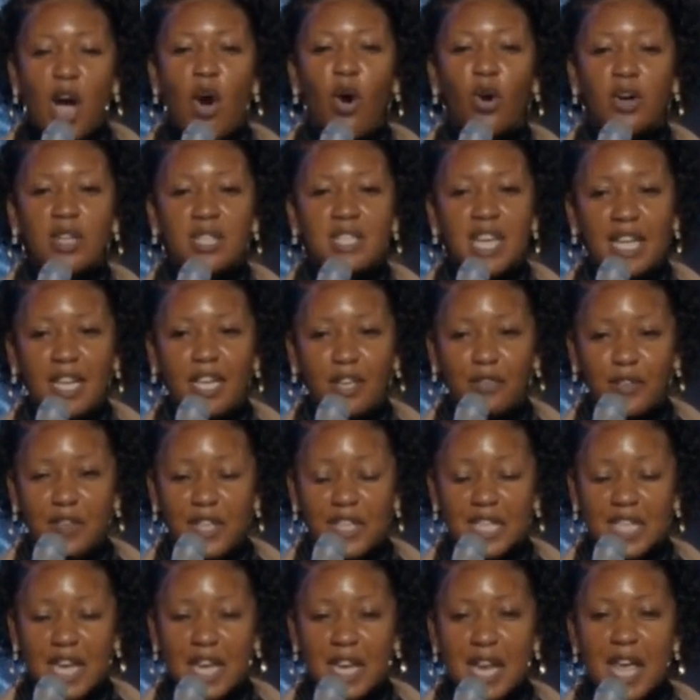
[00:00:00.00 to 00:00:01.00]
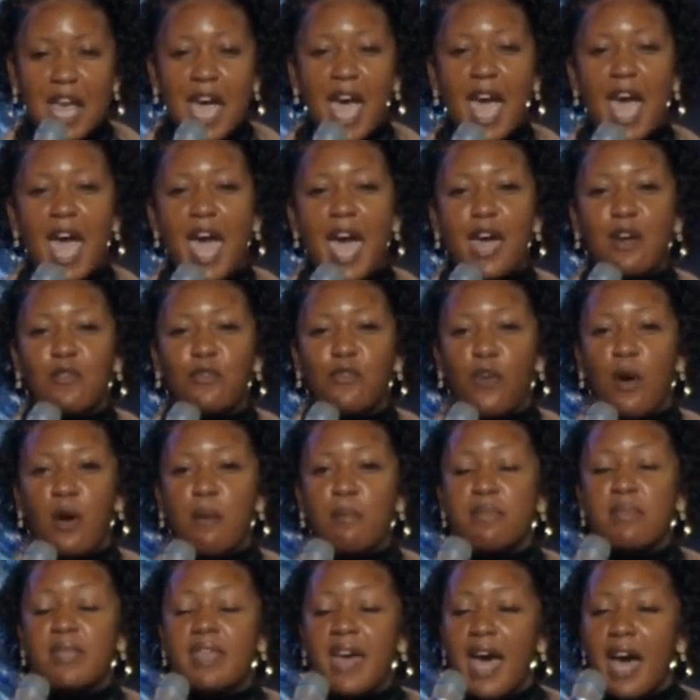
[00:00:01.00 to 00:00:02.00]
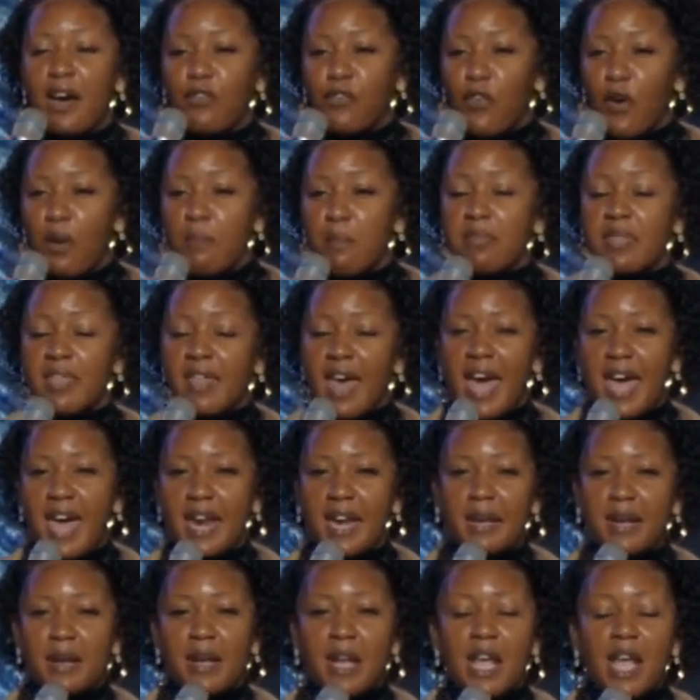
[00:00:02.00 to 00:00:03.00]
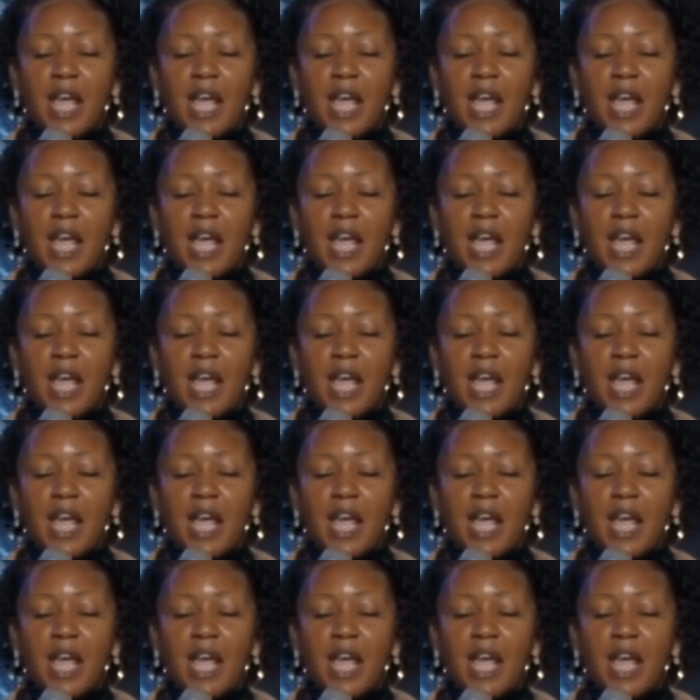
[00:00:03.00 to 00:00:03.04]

on television. And from, the, from then,